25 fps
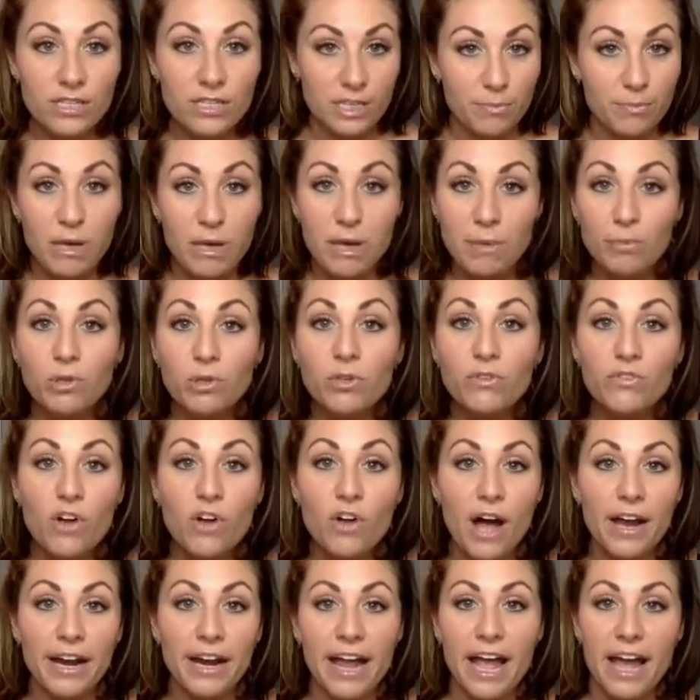and the people who've
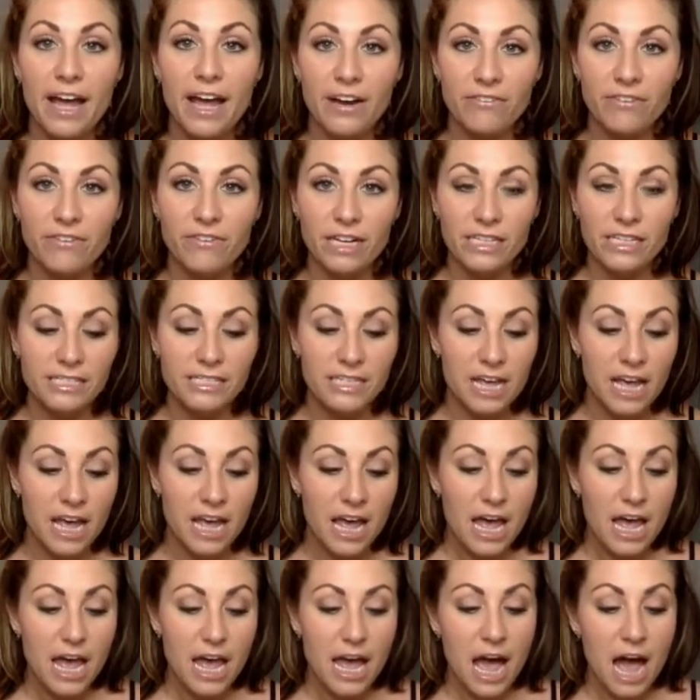gone ahead of us,
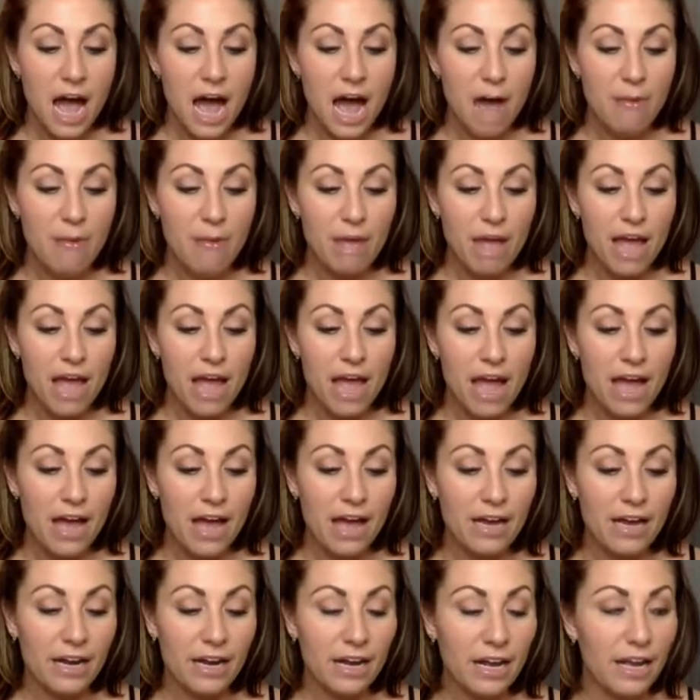
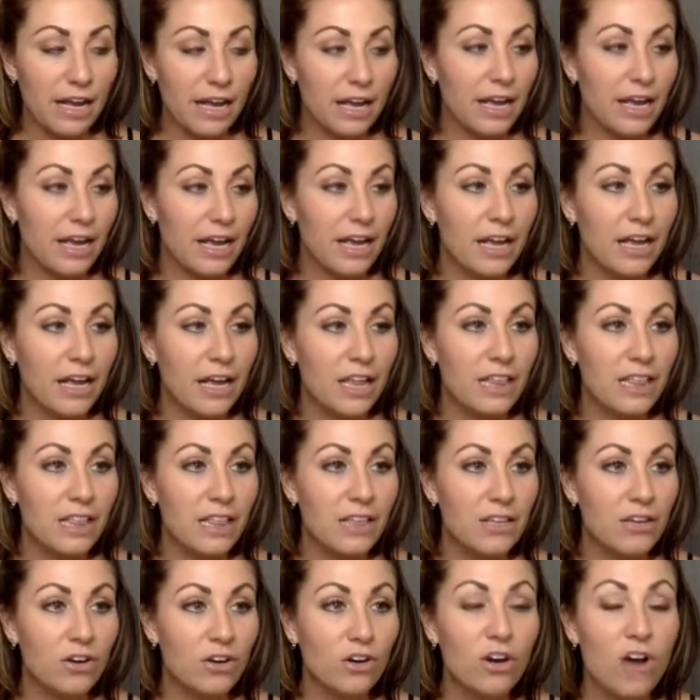and
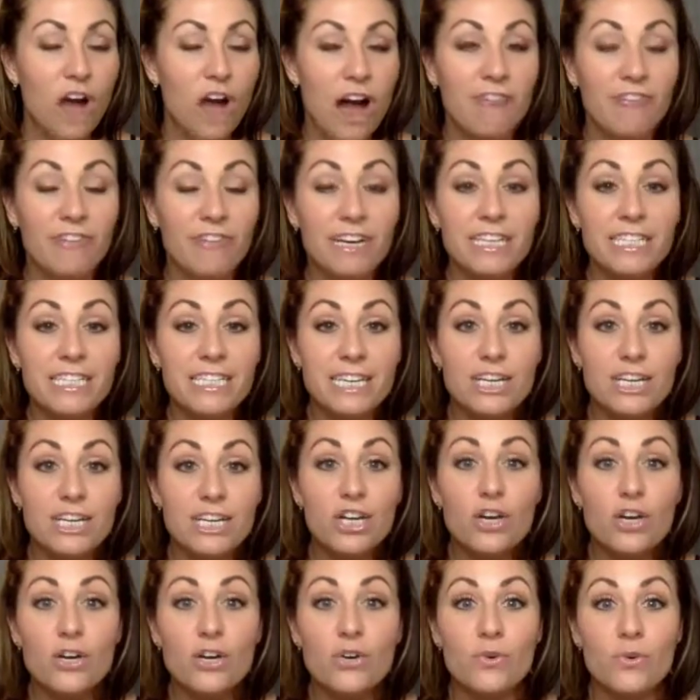your confidence in
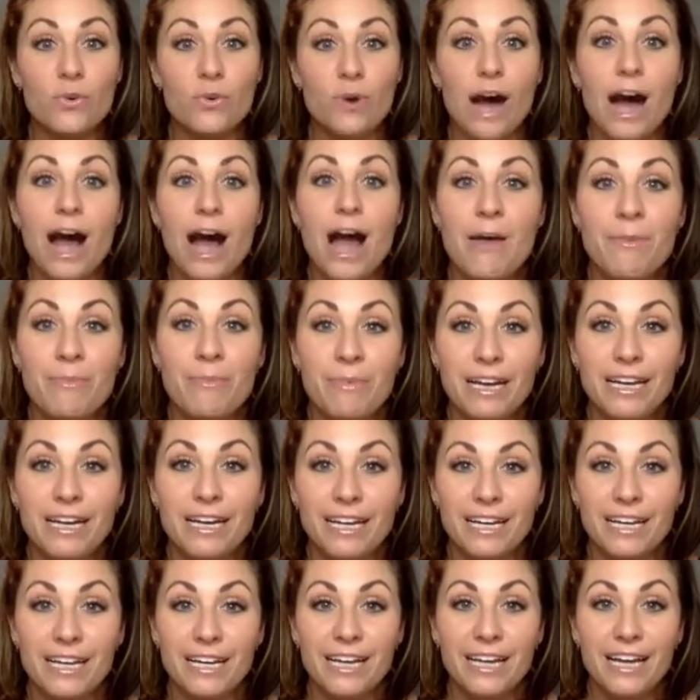you. I
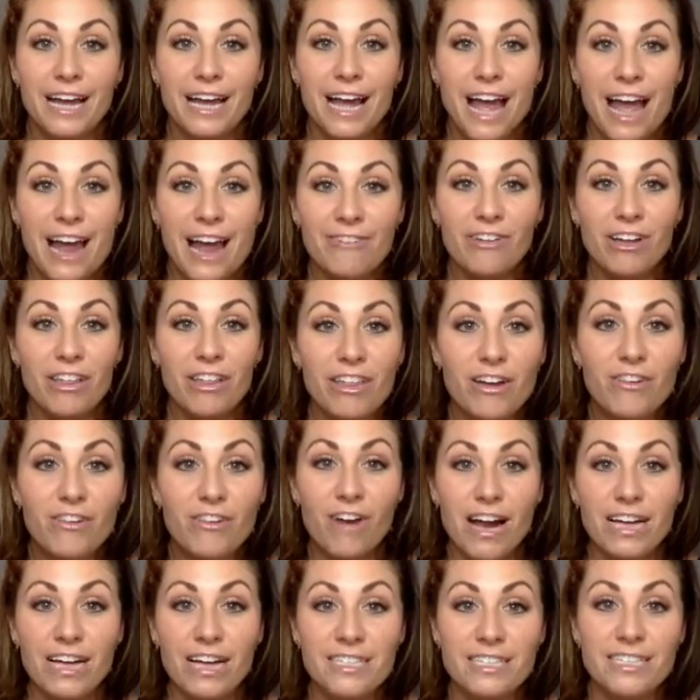mean, everything
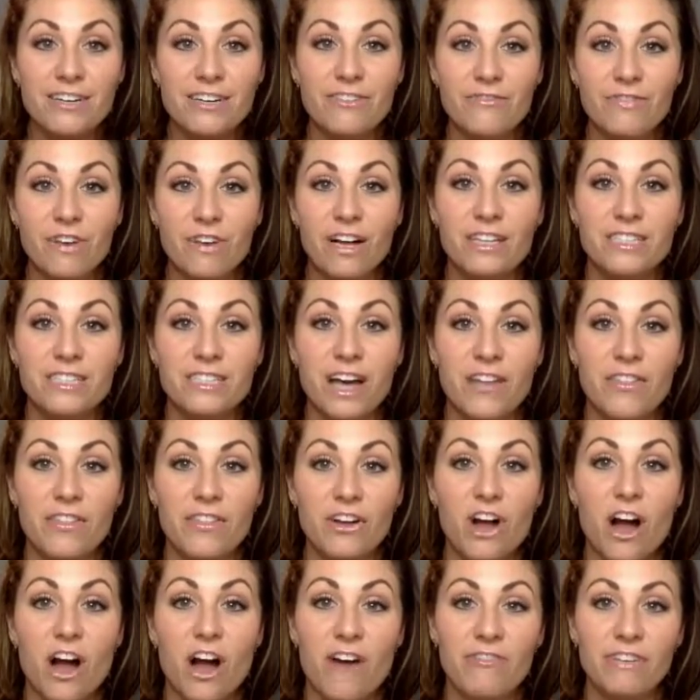rises and falls on the
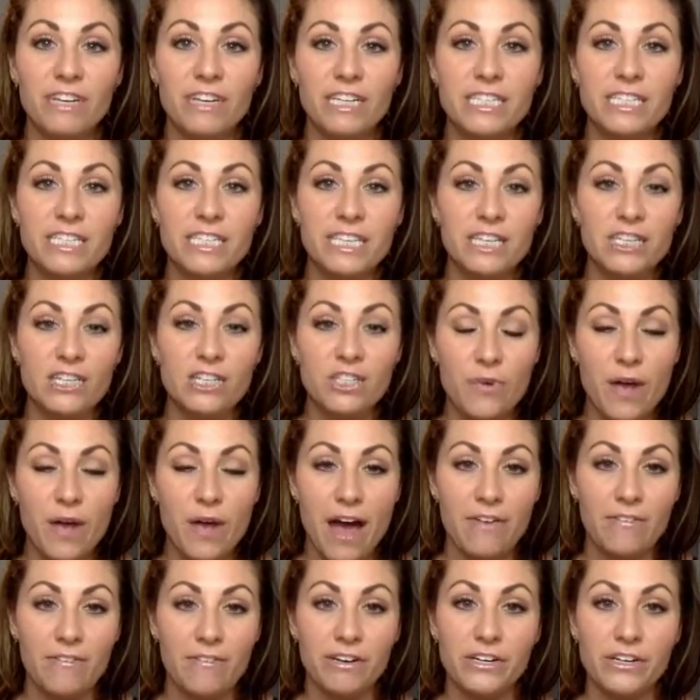confidence that you
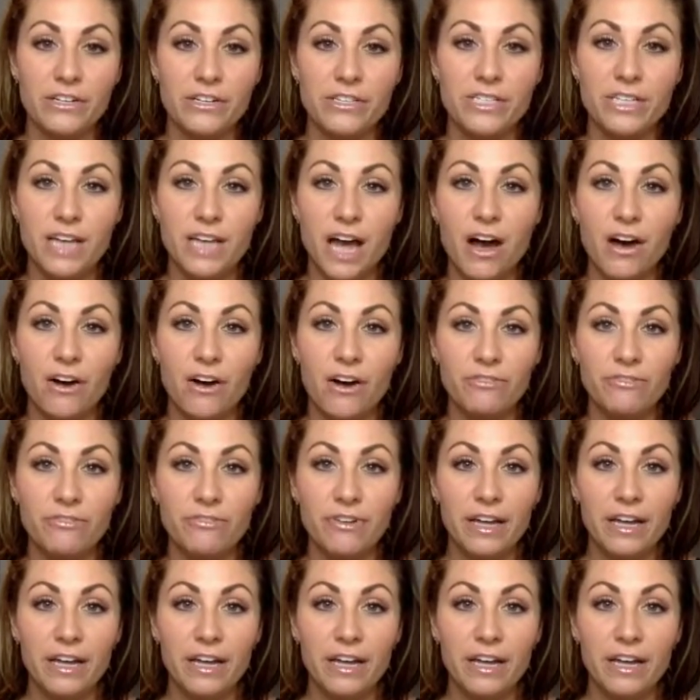have in yourself.